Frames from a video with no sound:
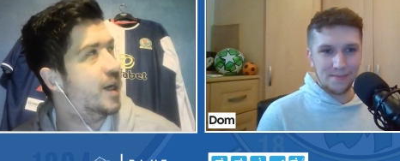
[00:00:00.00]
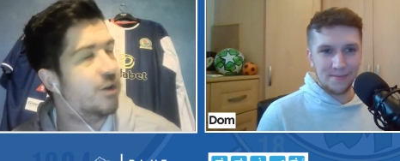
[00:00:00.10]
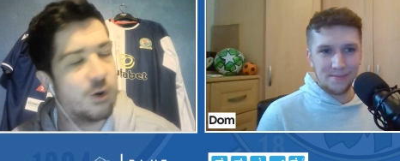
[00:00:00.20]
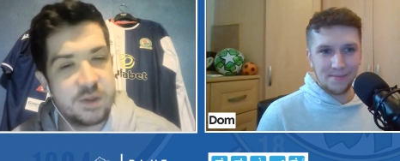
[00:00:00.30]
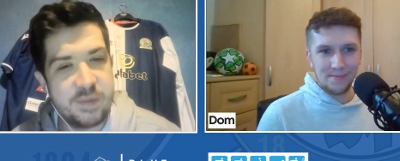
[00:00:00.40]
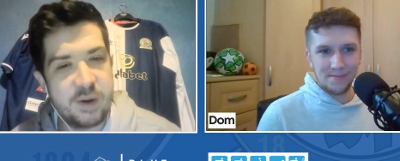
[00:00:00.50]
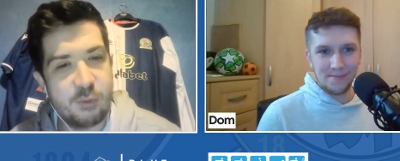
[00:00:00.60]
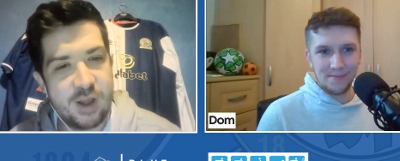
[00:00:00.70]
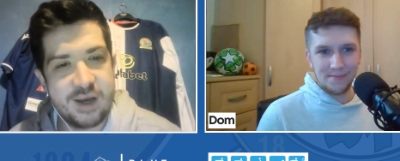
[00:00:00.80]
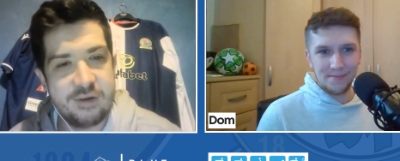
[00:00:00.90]
Speaker 1: that it'll always be
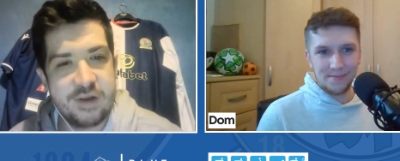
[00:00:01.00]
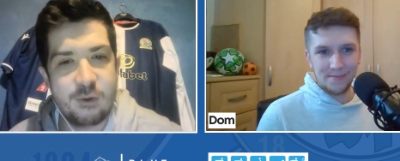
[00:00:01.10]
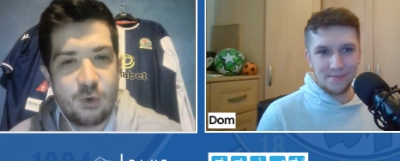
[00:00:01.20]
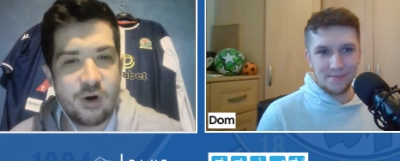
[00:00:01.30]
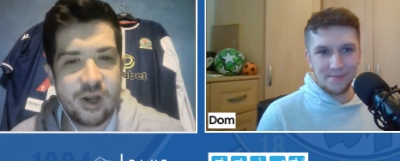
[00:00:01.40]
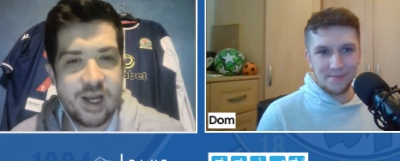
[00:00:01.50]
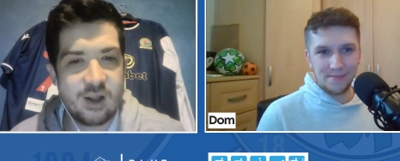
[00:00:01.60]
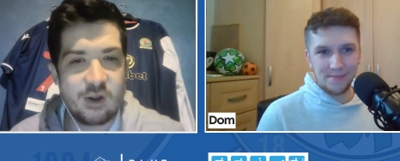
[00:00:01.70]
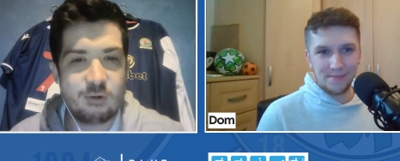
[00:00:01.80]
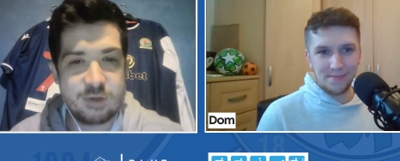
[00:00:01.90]
what if now, won't it?
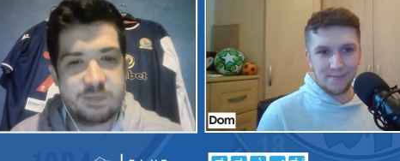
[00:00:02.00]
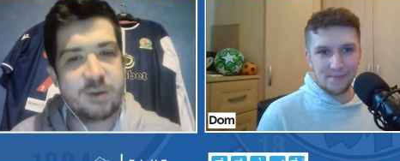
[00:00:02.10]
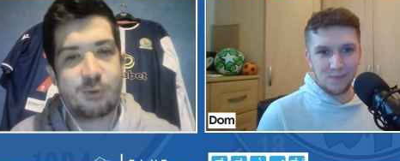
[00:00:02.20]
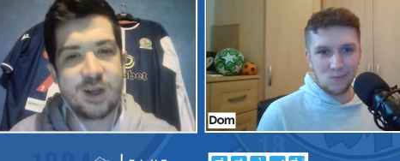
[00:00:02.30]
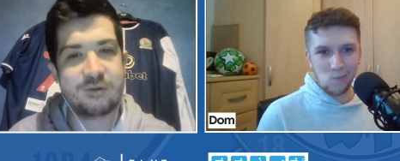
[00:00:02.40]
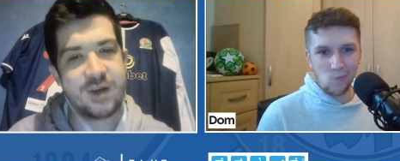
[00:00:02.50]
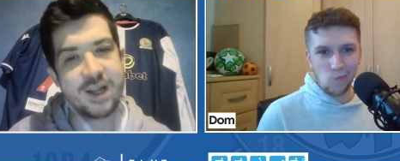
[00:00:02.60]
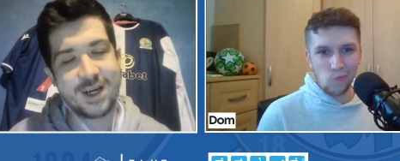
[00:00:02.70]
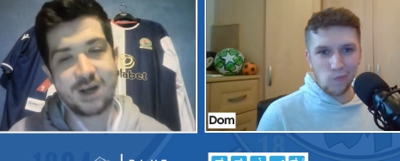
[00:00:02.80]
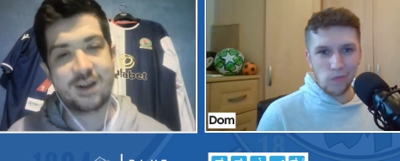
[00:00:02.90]
It'll always be what if he
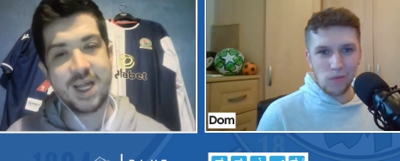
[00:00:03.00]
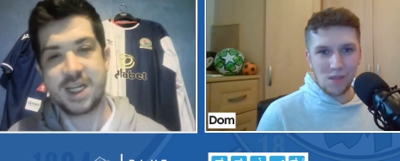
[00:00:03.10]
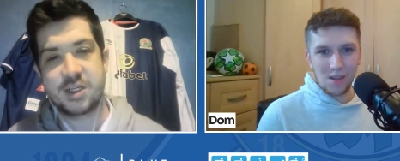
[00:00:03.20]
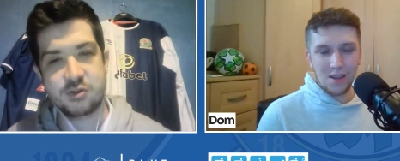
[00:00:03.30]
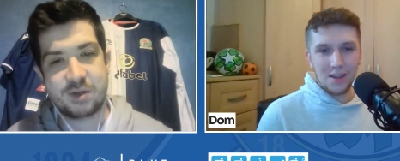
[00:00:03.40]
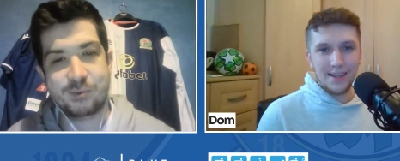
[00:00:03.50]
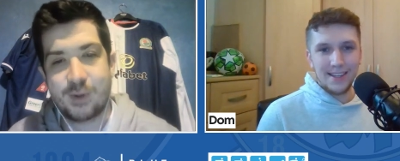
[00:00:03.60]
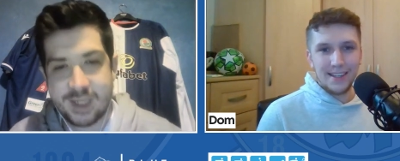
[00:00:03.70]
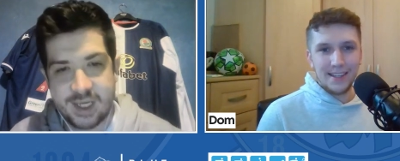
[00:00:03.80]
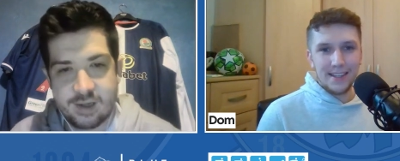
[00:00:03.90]
hadn't got that injury.
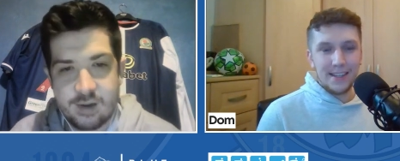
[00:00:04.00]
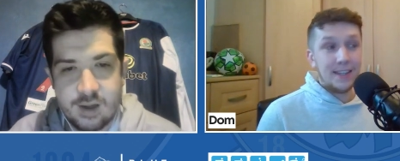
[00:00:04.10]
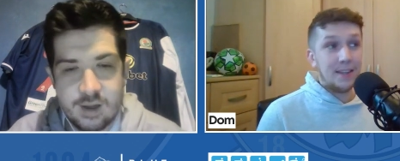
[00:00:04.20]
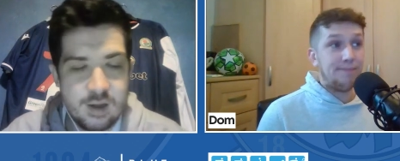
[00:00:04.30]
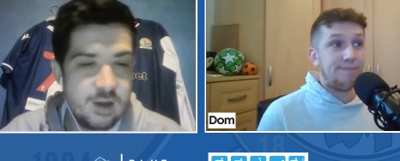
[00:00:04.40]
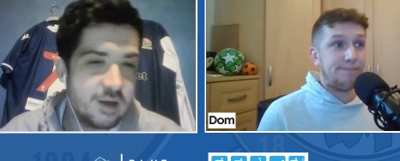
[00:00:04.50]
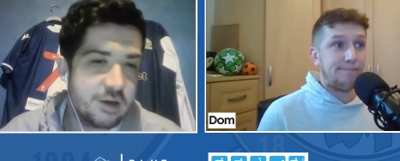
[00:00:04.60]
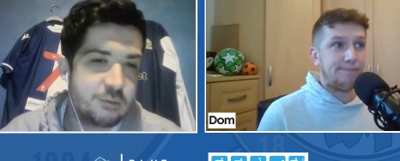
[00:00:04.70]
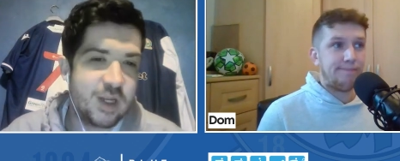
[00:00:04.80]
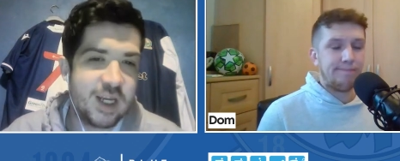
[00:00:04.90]
Would he?
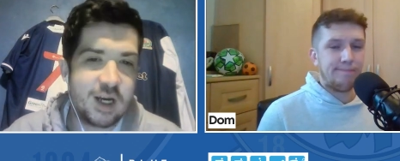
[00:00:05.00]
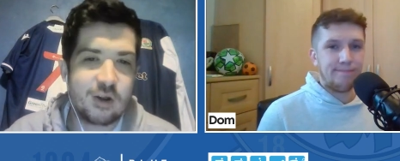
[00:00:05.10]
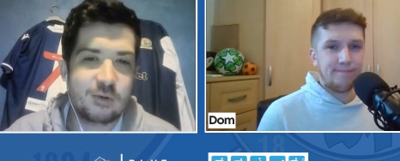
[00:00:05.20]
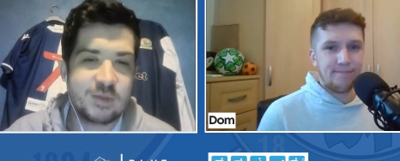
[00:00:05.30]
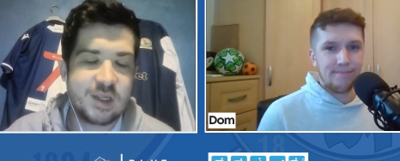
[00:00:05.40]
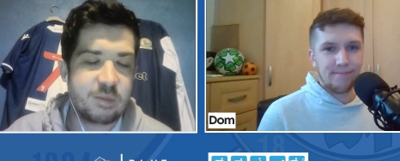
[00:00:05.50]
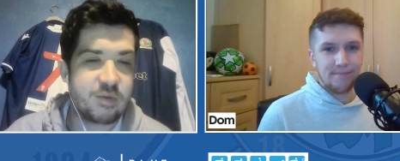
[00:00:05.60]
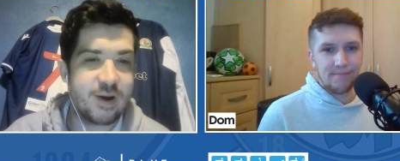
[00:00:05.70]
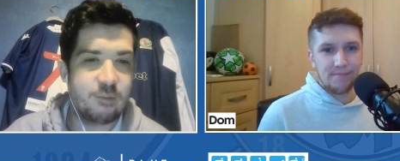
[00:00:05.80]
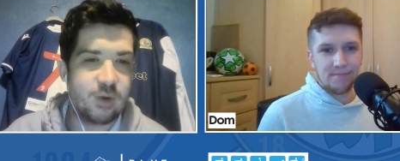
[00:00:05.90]
Would he have gone up to the
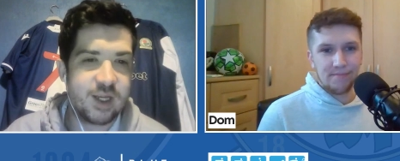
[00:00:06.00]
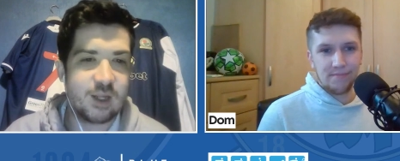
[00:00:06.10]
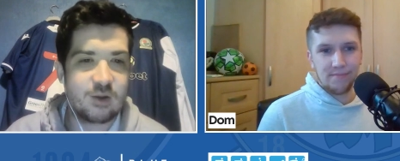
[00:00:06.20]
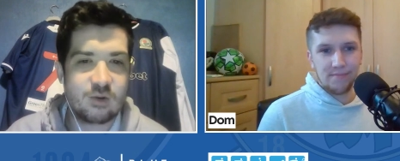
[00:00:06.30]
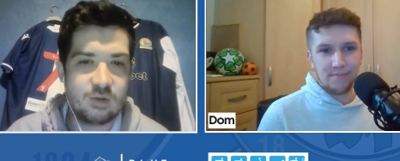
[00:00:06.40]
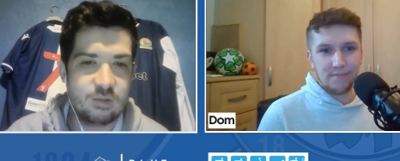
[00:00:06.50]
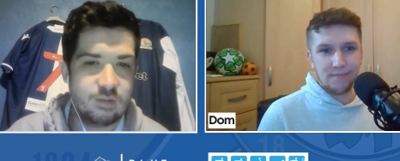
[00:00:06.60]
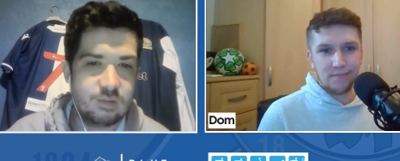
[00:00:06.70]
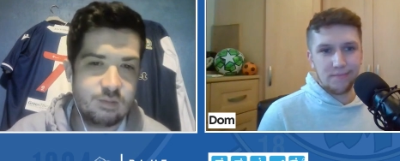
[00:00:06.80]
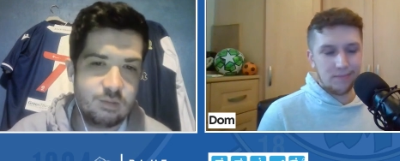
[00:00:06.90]
prem? Would he have
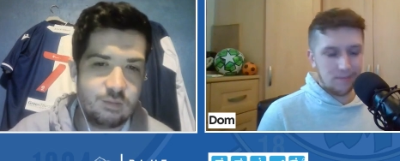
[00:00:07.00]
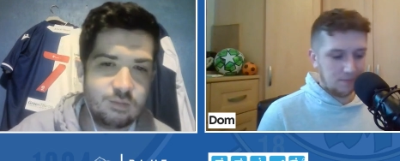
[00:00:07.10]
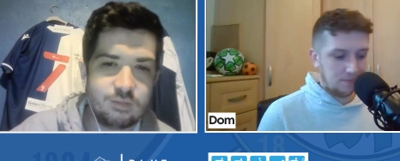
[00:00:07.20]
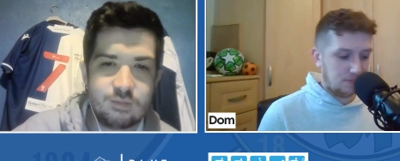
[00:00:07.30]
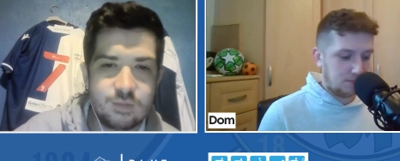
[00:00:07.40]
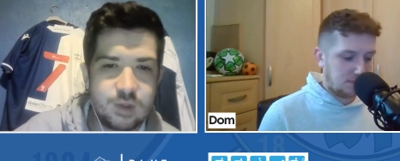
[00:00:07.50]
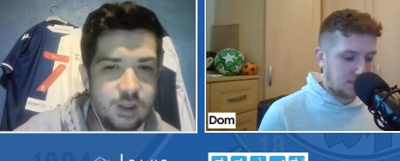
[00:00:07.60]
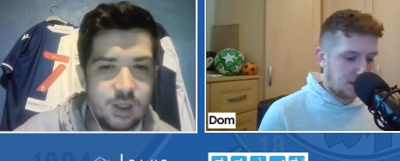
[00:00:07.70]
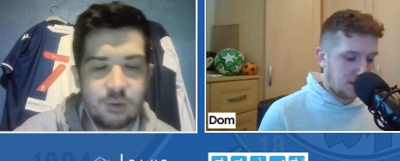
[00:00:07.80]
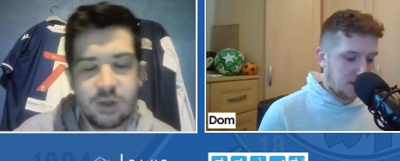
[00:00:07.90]
done
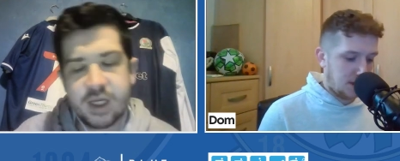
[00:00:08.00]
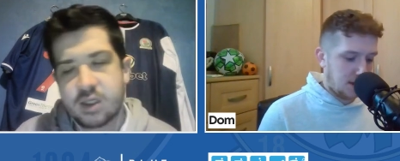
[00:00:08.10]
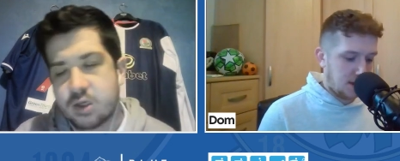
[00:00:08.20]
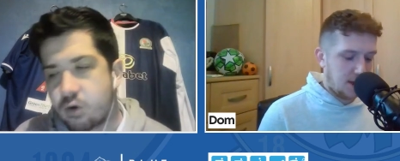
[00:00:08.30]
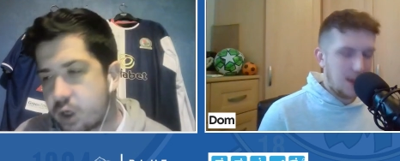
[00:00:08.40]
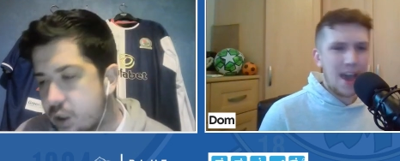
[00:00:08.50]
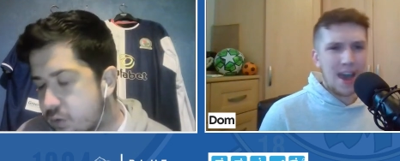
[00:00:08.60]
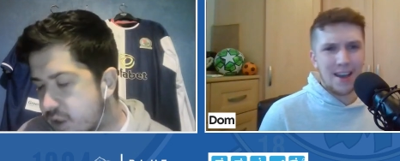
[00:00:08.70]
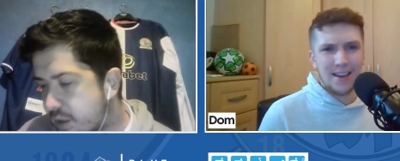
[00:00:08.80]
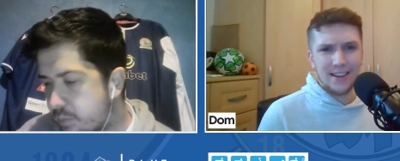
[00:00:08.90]
you know, would he have scored yeah.
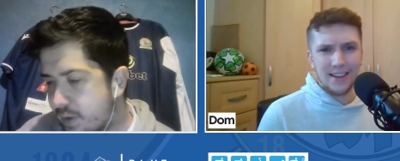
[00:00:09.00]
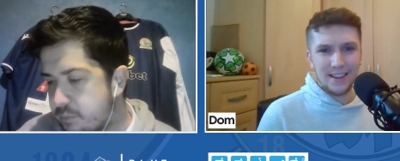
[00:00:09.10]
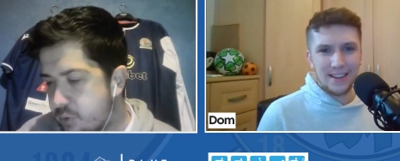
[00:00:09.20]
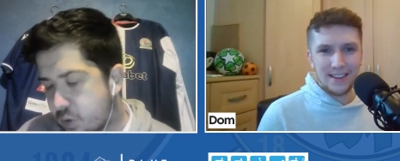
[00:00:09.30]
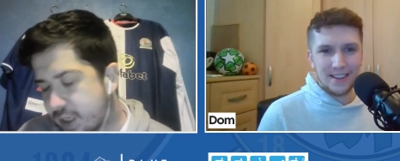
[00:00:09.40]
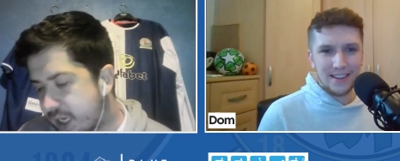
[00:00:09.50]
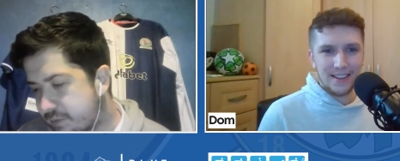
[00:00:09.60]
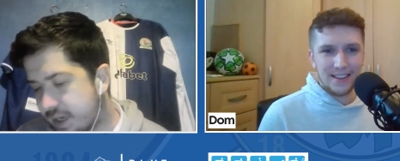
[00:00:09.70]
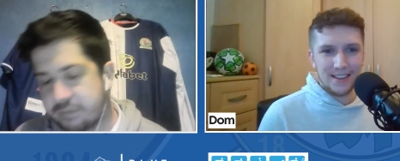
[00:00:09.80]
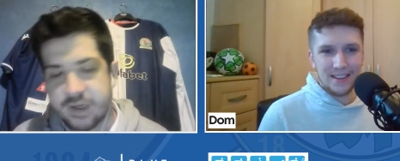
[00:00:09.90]
goals in the Prem, done
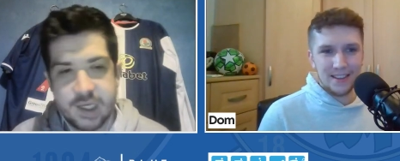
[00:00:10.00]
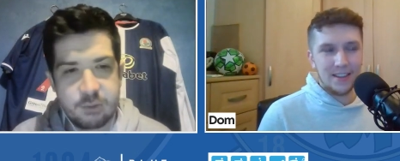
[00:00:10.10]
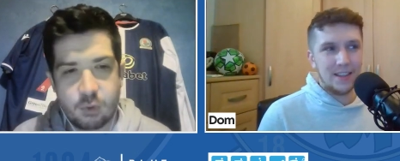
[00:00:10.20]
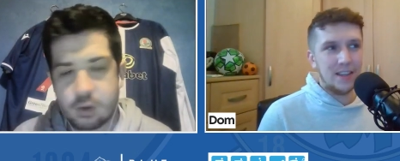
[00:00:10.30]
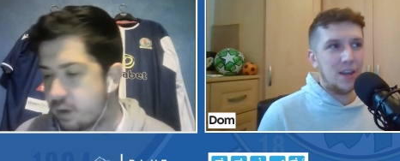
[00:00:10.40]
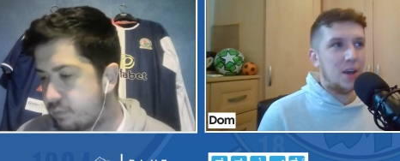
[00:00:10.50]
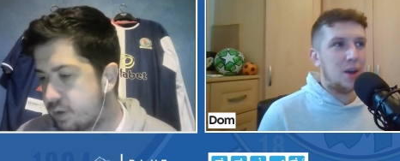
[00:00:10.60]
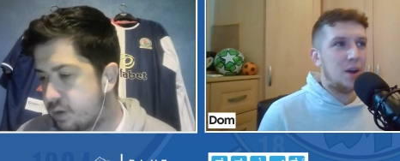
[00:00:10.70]
anything? I think he would have.